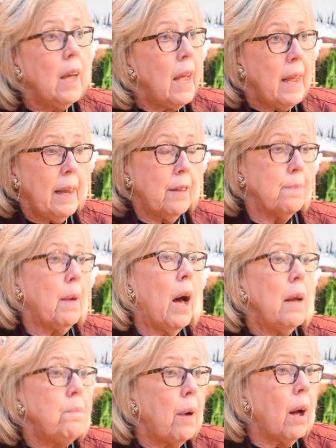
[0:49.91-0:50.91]
is
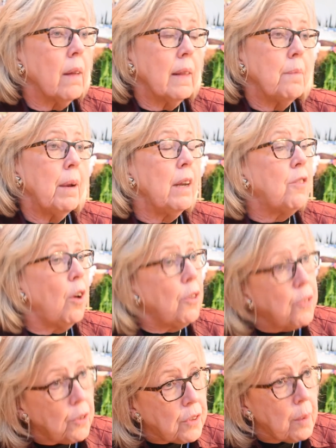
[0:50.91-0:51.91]
mind-boggling, but it's
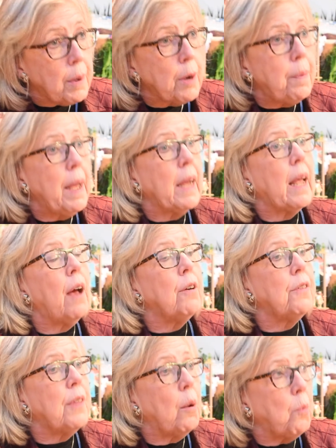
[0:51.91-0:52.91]
also somewhat opaque. How does
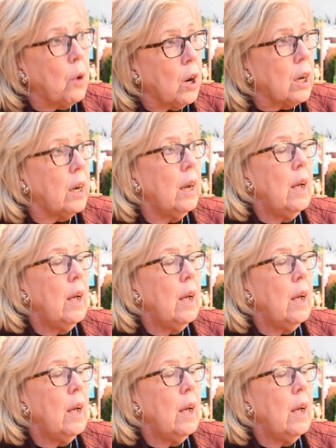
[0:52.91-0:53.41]
that work?